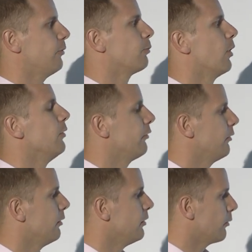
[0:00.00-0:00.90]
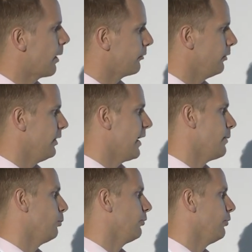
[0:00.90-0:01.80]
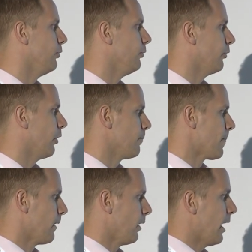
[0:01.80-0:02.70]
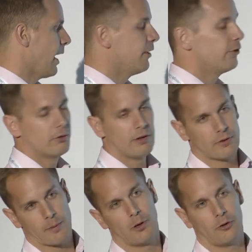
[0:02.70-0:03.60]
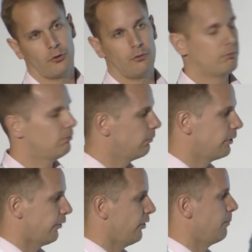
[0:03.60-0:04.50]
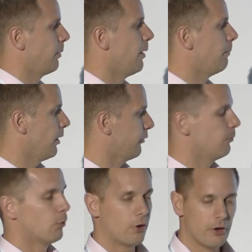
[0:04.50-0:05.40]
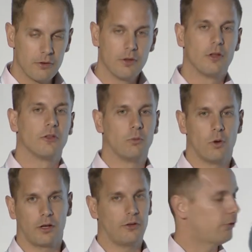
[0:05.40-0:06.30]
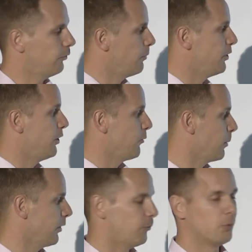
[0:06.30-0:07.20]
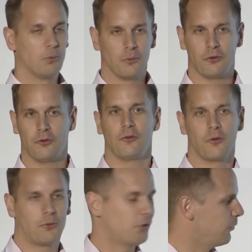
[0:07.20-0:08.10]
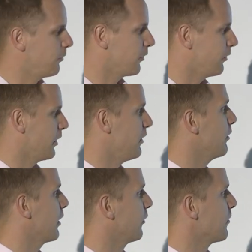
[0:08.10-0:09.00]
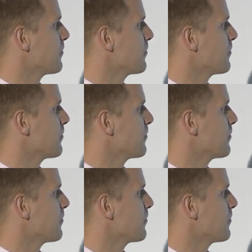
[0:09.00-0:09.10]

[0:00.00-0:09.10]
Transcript: approach, you're absolutely able to do so. And if that person gets hit by a bus tomorrow, the work is immediately replaceable, which is obviously the key factor.